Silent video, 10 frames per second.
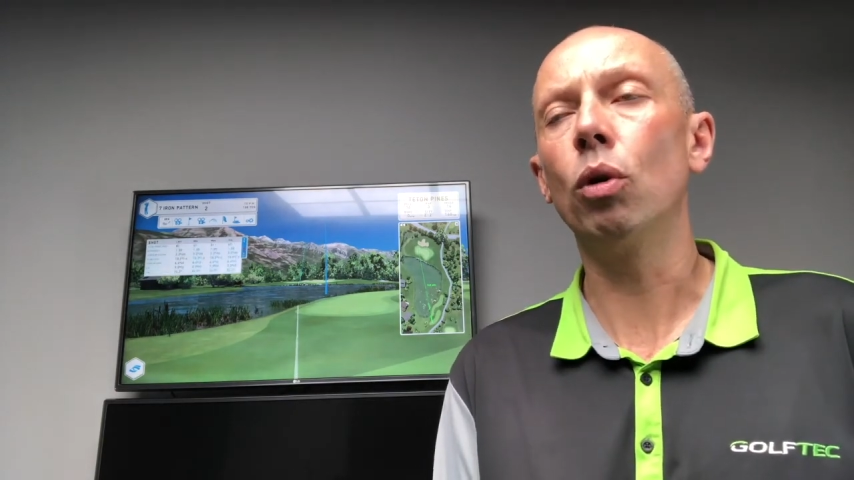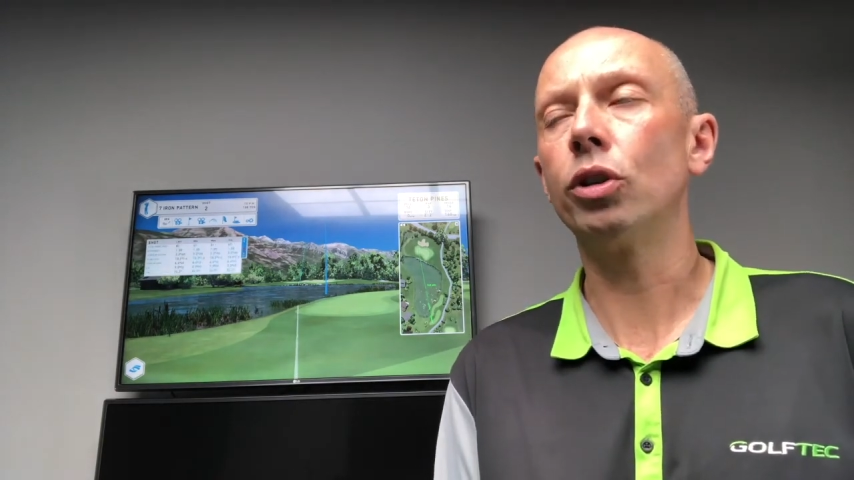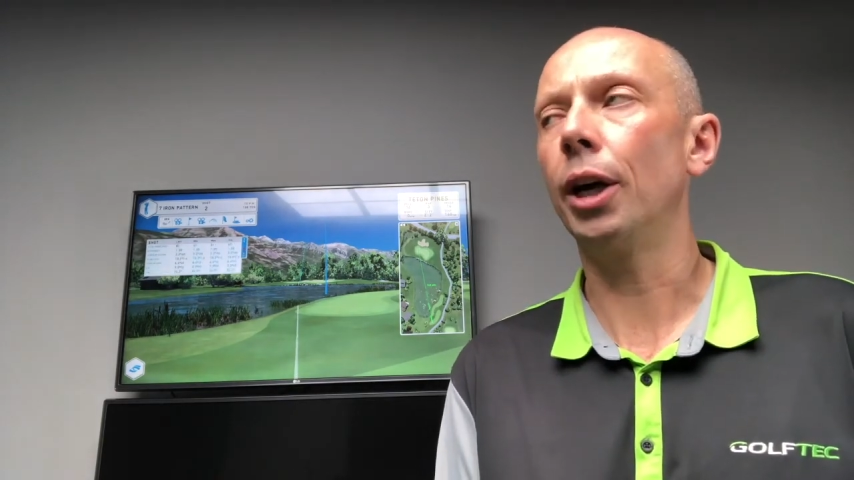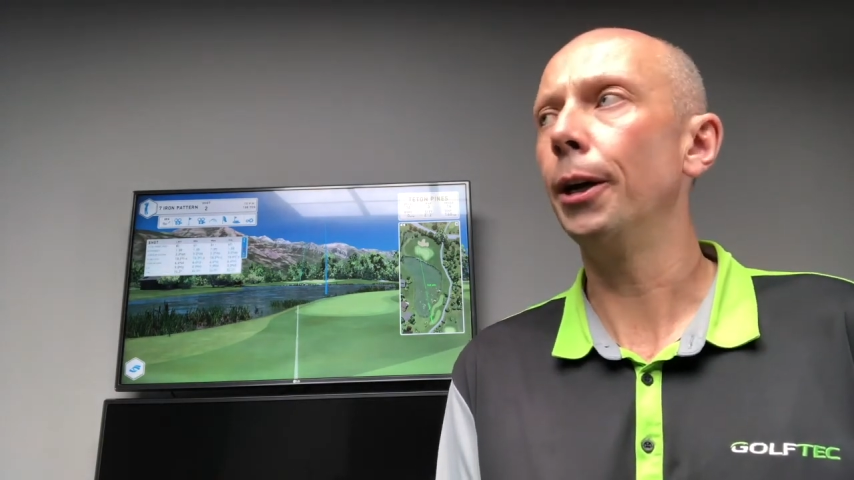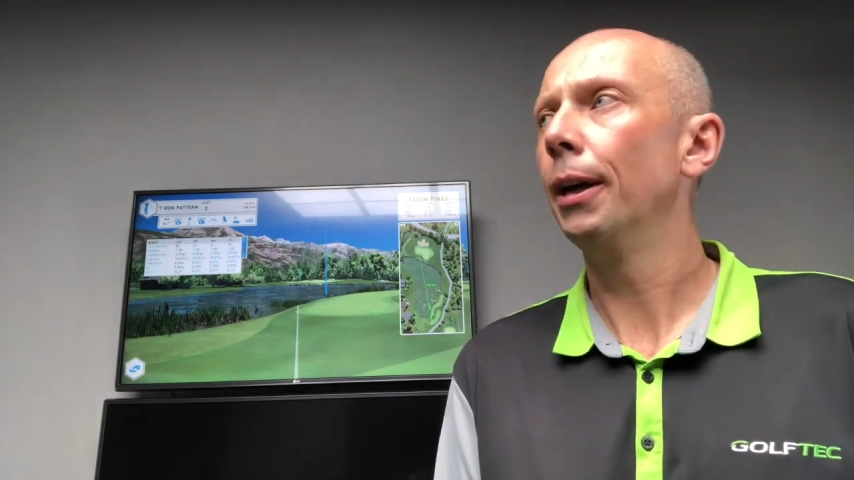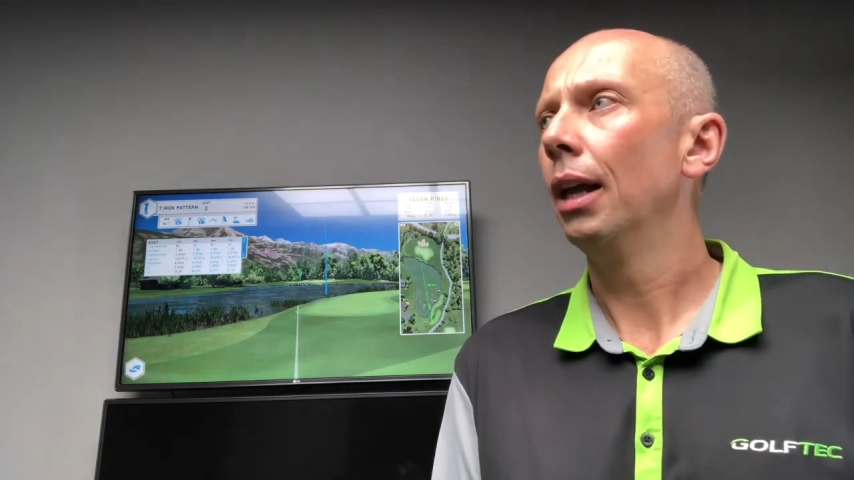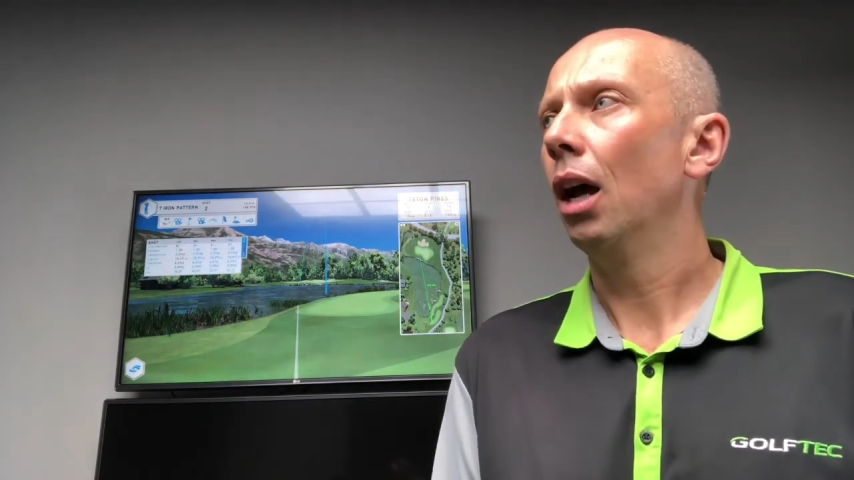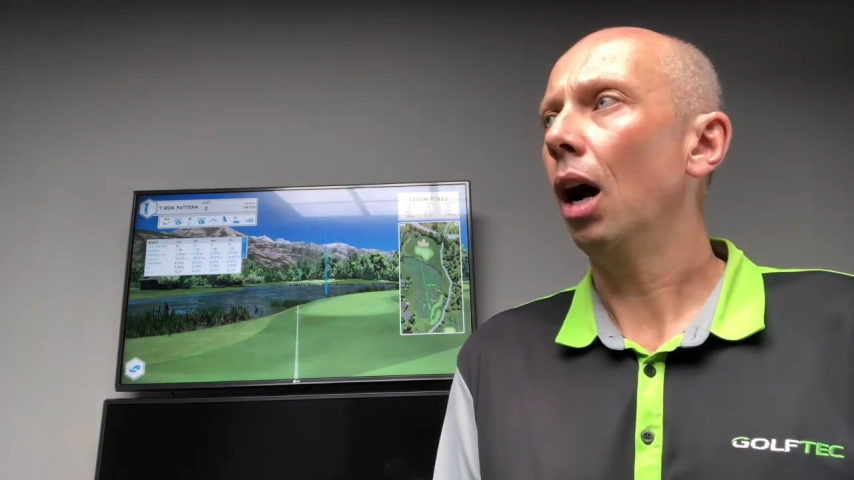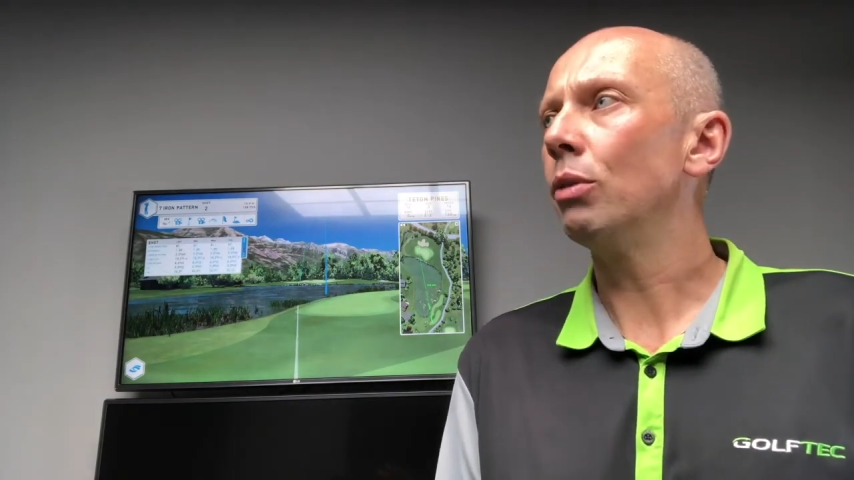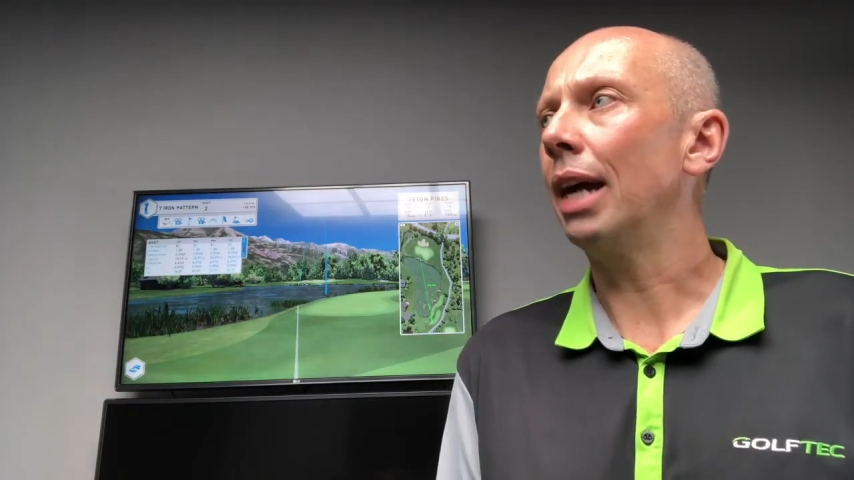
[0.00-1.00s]
So
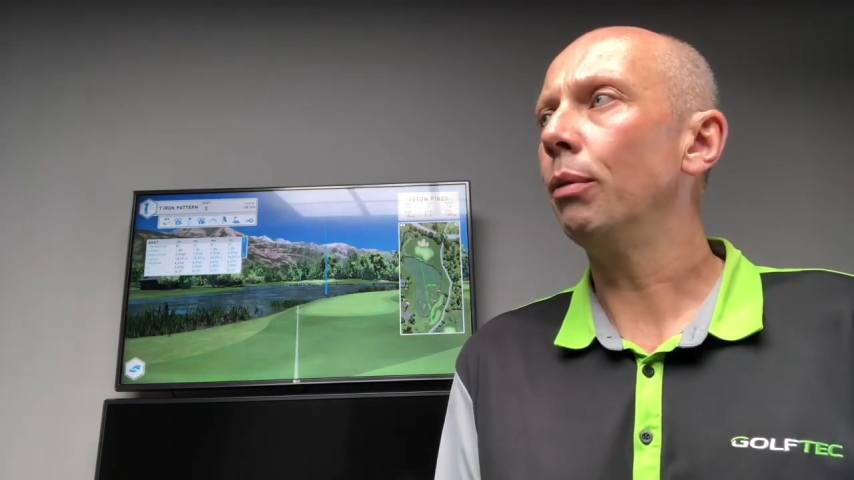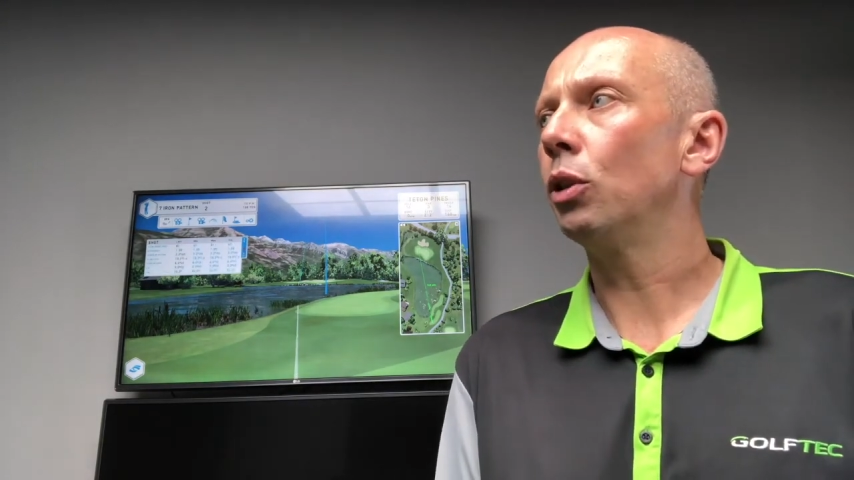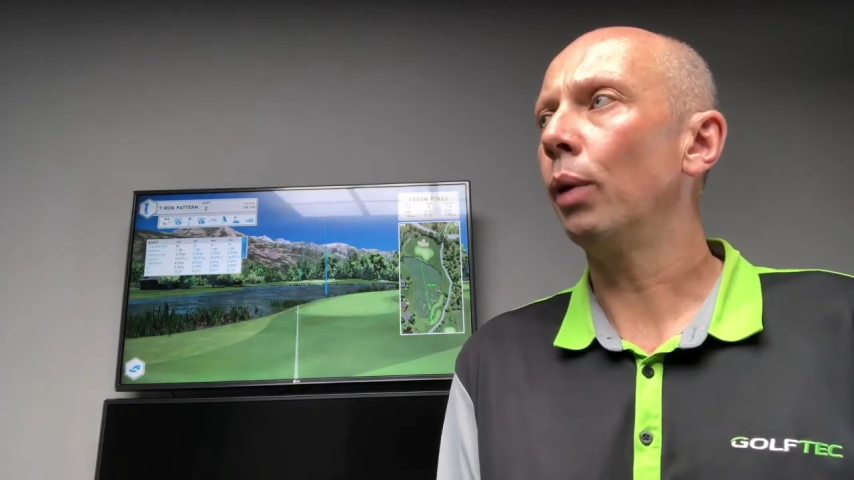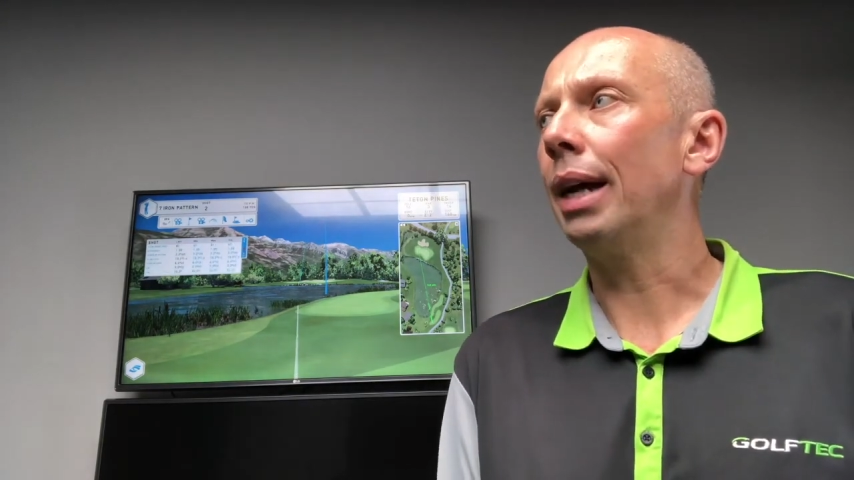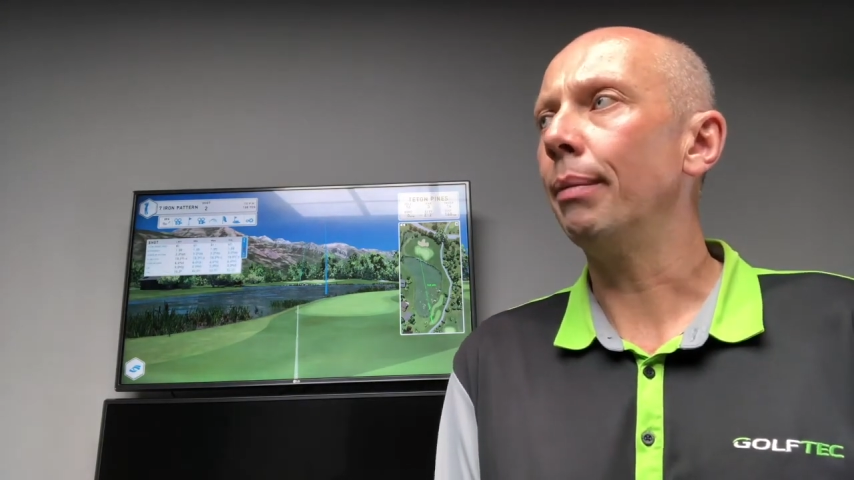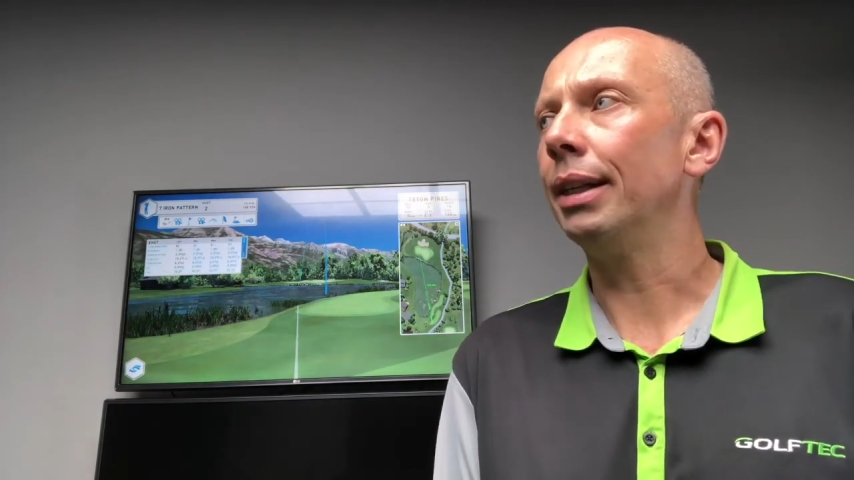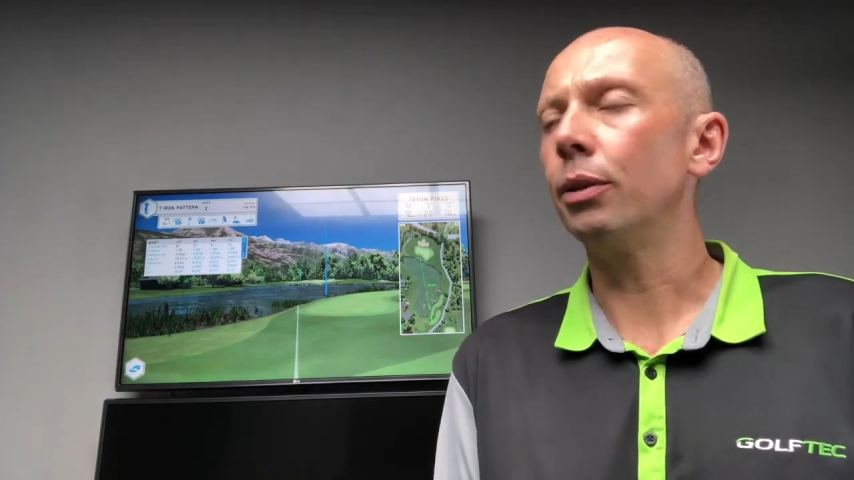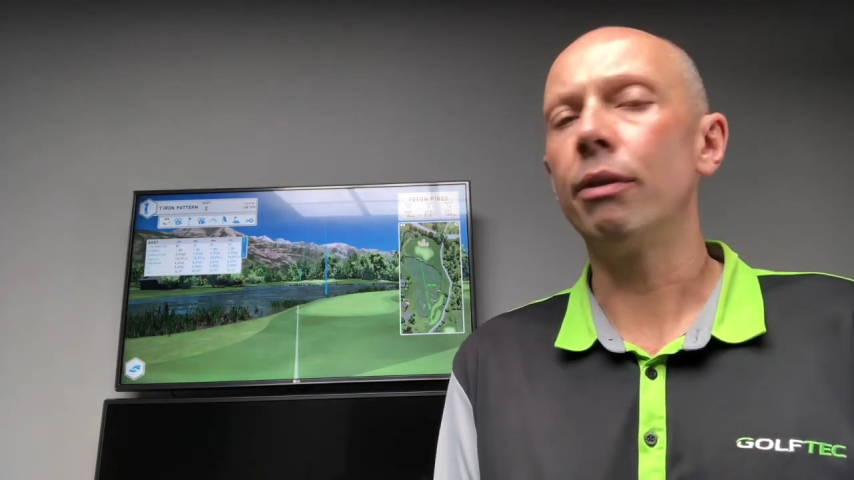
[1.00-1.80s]
I was able to aim into a